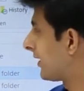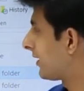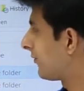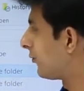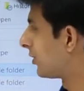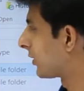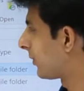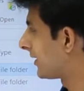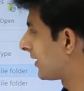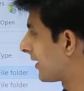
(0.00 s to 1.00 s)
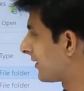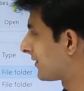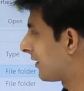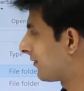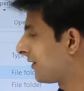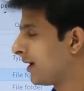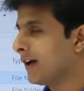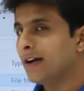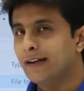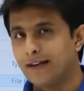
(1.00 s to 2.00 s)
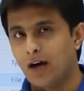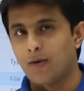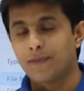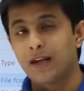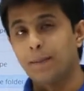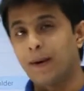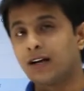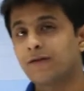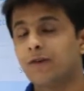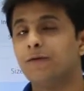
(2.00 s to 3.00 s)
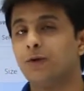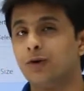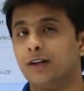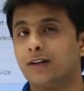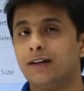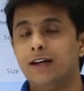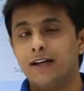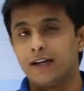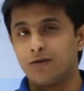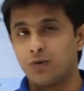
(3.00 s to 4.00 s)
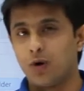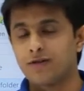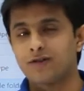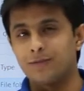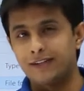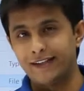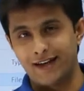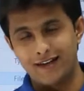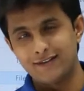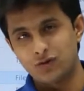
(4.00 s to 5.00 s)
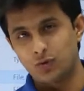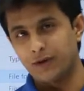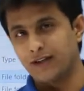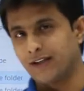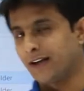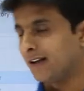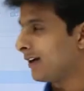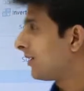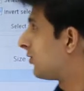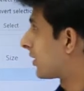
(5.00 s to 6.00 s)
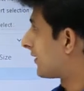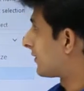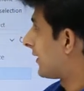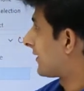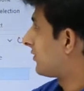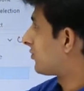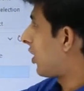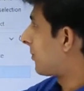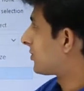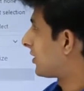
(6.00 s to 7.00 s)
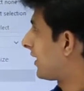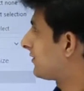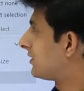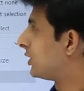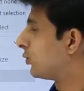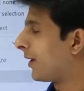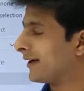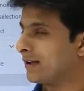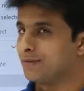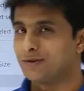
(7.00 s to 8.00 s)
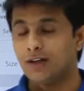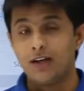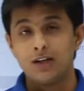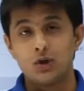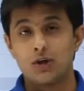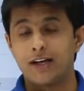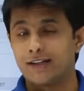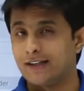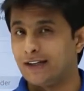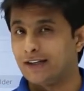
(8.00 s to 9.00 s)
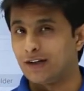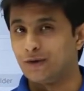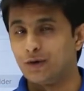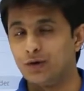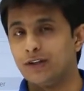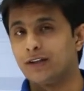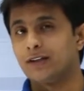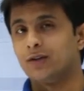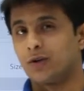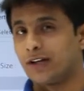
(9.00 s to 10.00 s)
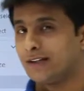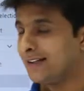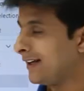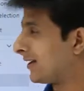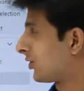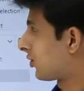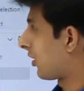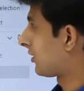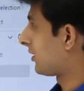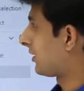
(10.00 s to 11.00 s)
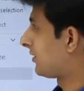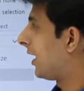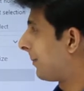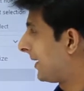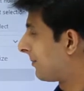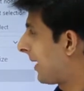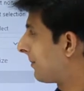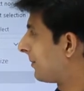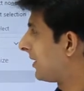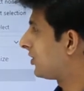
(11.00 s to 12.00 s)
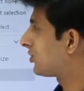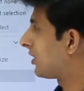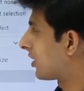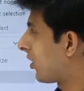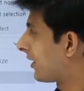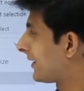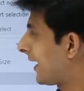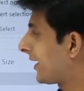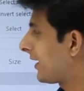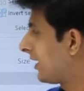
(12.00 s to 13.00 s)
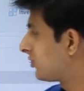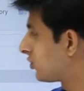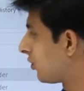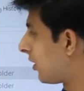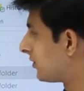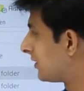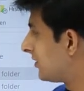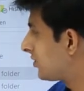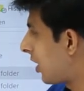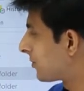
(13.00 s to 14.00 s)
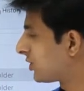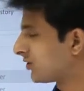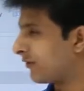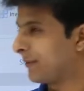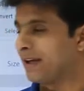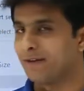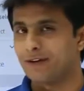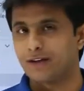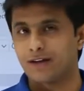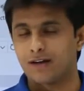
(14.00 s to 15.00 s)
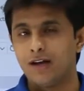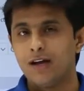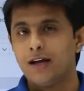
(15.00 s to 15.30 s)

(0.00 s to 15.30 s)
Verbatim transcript: create a folder 1 here itself now apart from folder if you want something else to be created you can select this option as new items you can create a folder you can create a shortcut a bitmap image a contact and so on these options will be given here